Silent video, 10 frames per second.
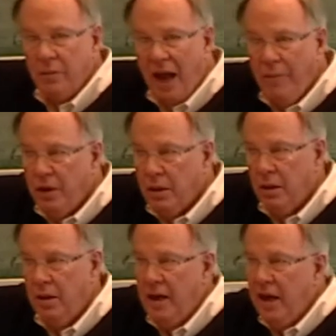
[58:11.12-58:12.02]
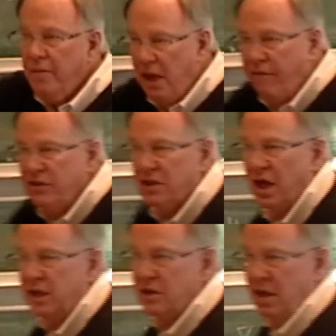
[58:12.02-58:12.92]
It's a mapping. Let me
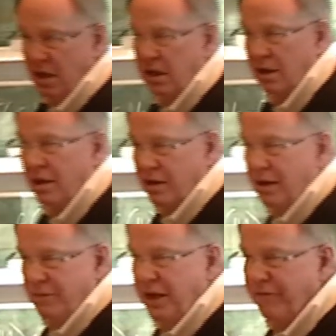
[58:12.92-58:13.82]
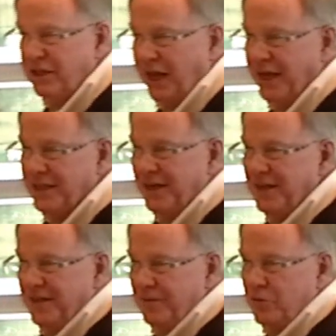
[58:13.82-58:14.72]
emphasize. Let me
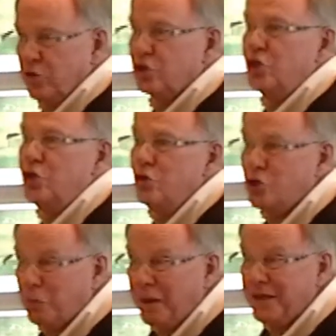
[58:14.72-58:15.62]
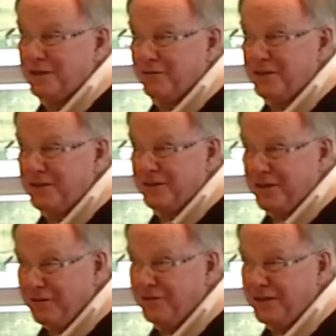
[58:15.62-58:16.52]
emphasize. There's a huge space of
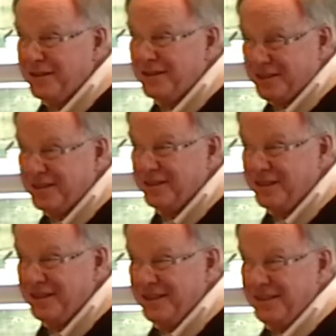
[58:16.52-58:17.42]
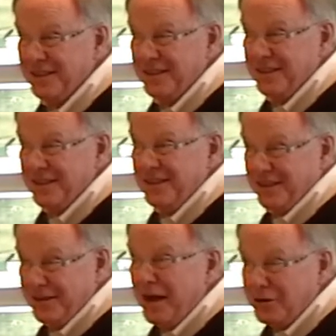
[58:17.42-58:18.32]
these of these uh,
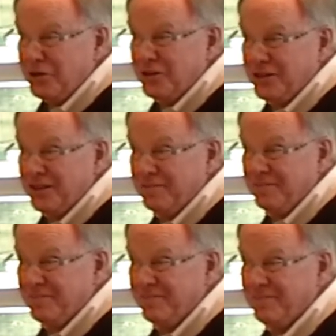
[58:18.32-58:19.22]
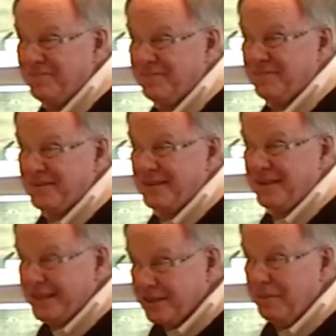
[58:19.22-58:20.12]
connections.
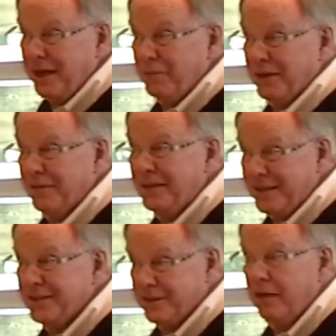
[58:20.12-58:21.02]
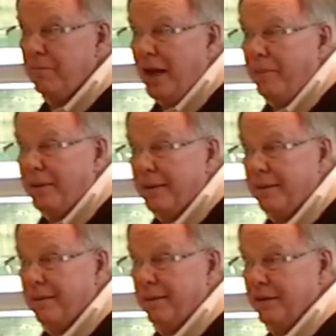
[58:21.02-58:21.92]
Mm-hmm. It's a mapping. I mean, it's some
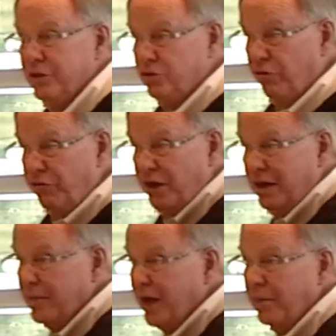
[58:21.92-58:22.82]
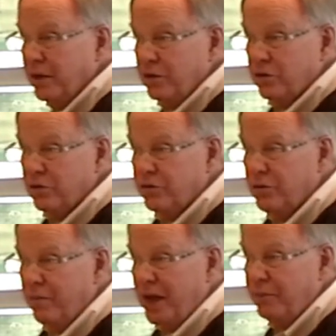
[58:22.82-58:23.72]
mapping. It's your friendly mapping,
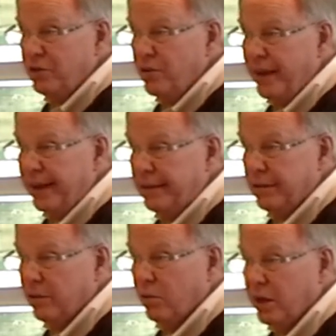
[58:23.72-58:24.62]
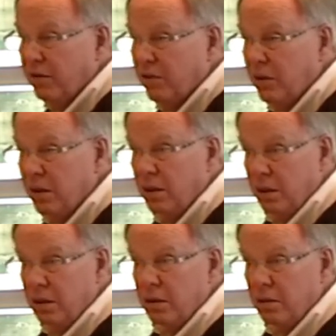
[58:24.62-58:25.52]
your a mapping you hate, or whatever.
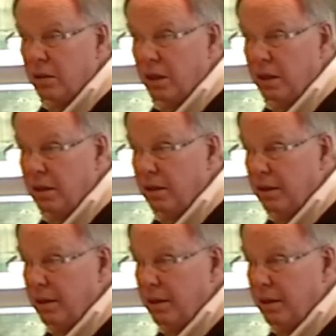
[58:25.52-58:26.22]
Okay.